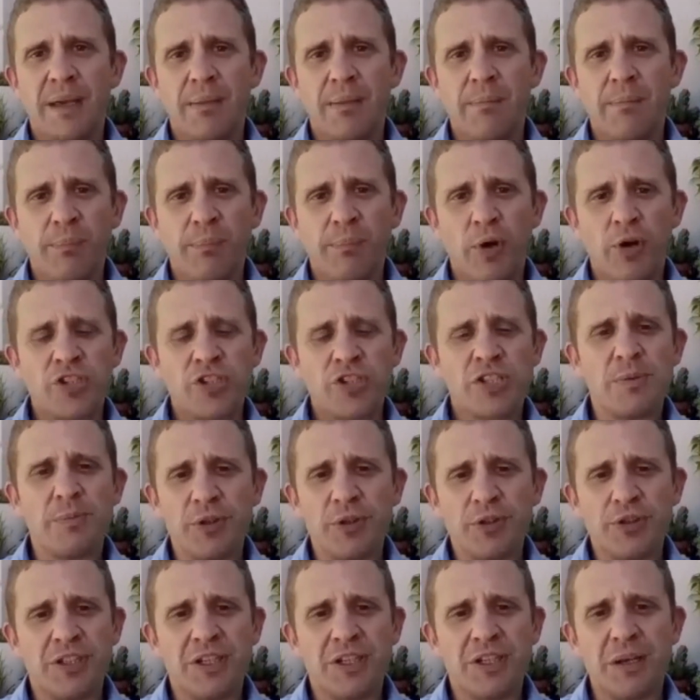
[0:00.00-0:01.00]

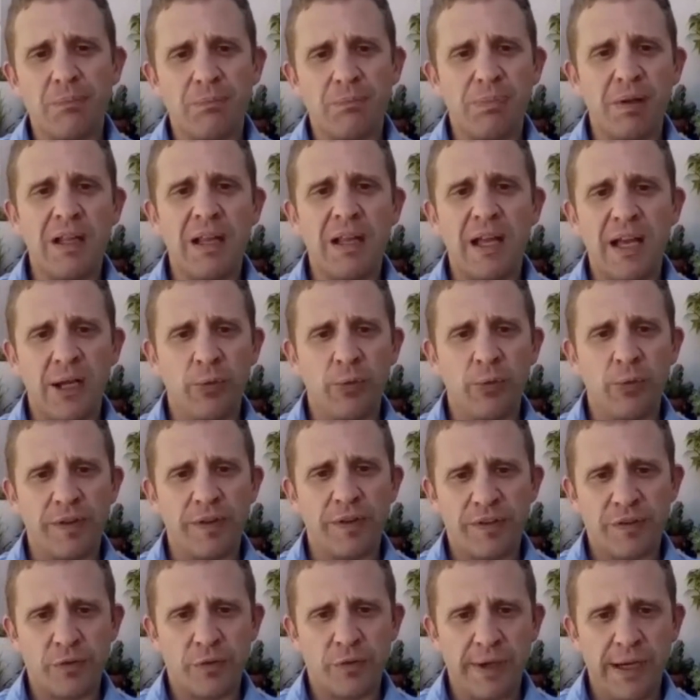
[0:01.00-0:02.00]
impossible to comply
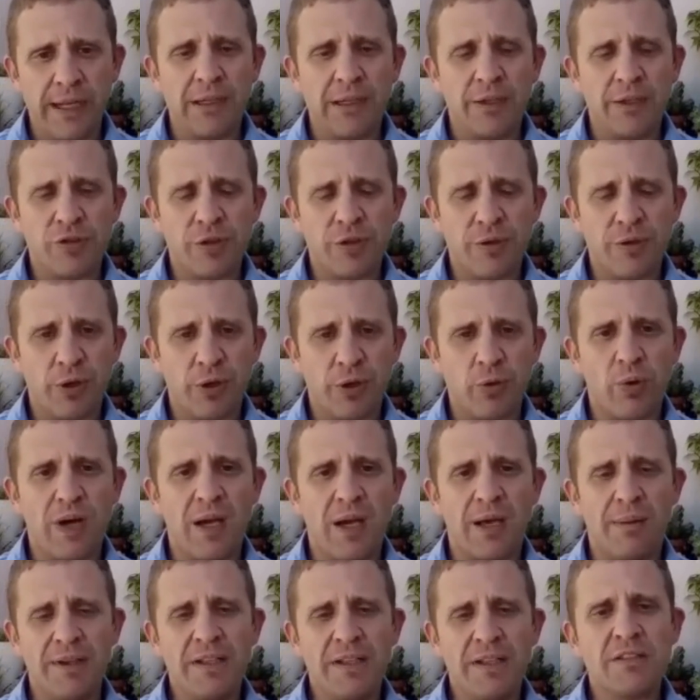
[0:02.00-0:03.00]
with regulatory
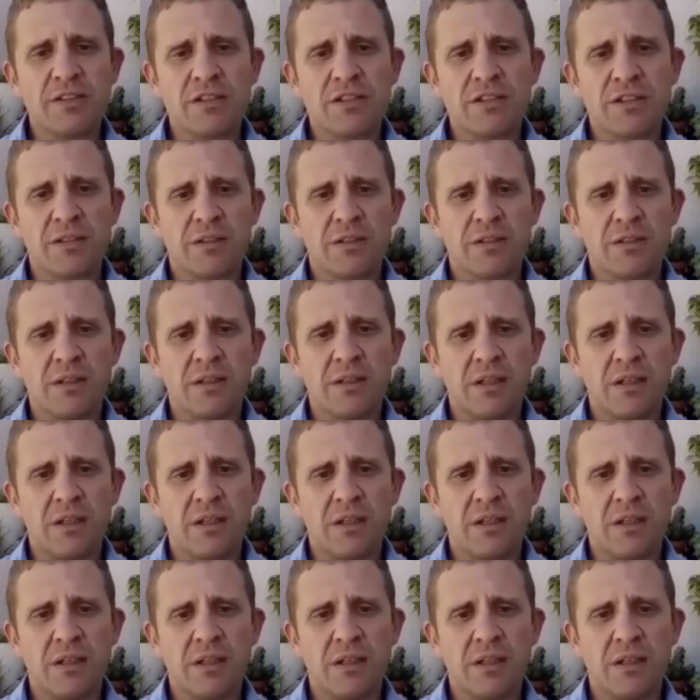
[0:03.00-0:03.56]
requirements.